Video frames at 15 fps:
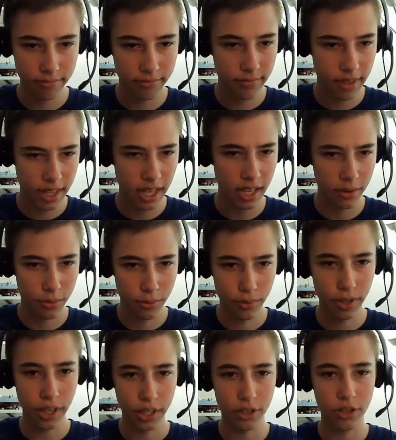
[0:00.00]
think it
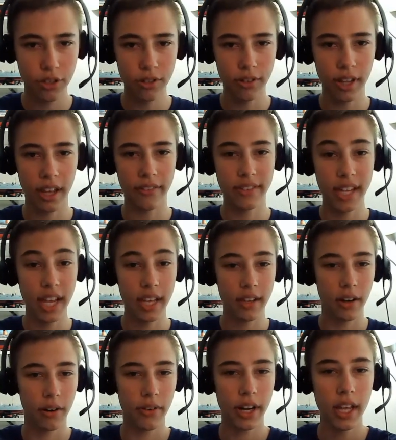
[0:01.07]
really should have taken
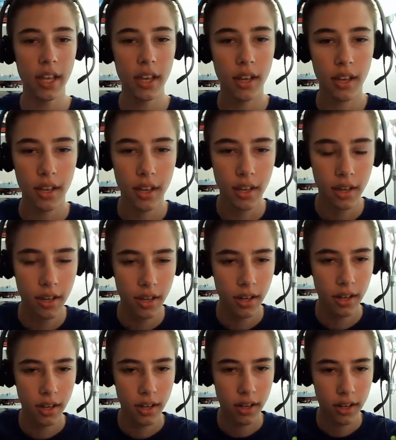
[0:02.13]
already.
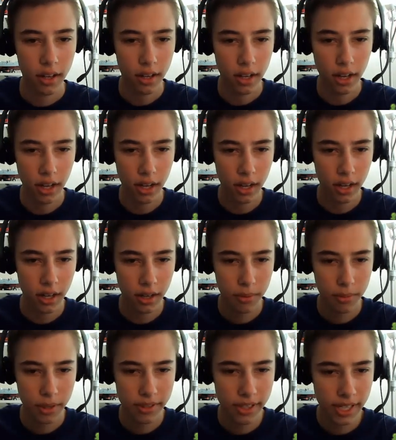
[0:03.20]

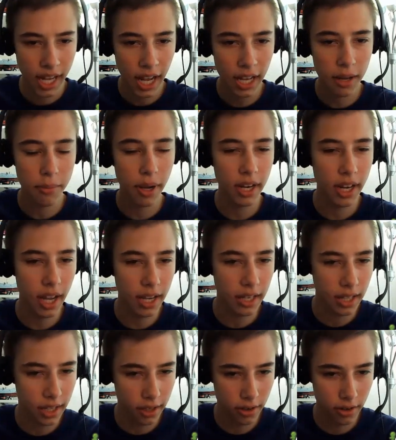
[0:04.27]
It's attacking my knight
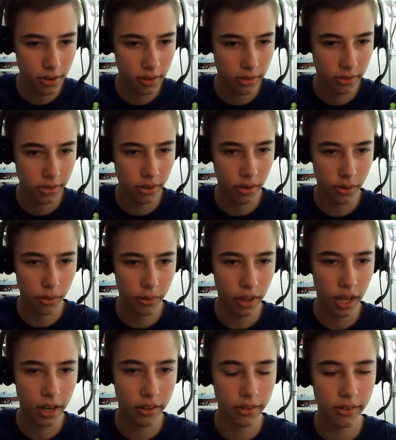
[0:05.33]
here, so
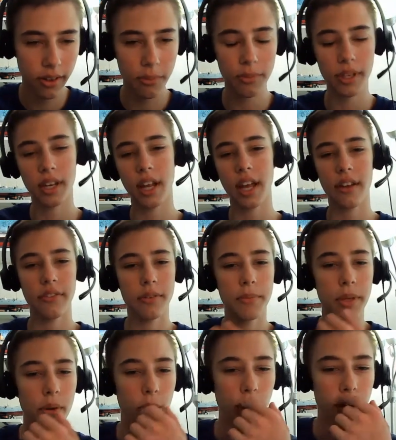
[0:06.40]
that is something I have to be
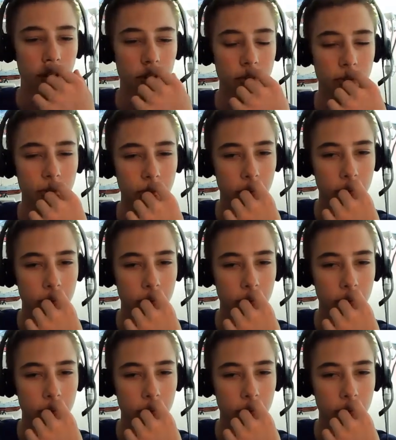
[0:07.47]
aware of.